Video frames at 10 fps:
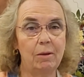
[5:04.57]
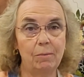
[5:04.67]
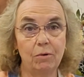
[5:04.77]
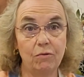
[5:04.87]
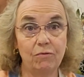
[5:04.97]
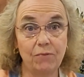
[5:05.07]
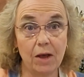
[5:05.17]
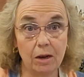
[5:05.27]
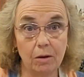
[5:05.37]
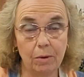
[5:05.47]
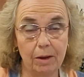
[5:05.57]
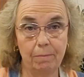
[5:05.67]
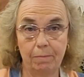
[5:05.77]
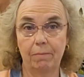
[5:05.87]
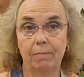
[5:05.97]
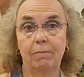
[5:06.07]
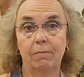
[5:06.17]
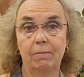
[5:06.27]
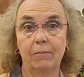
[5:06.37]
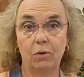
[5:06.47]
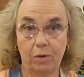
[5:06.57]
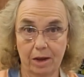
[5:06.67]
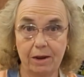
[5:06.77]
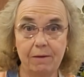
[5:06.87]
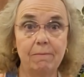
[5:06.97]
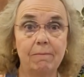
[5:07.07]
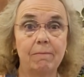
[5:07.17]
people to follow him. Okay?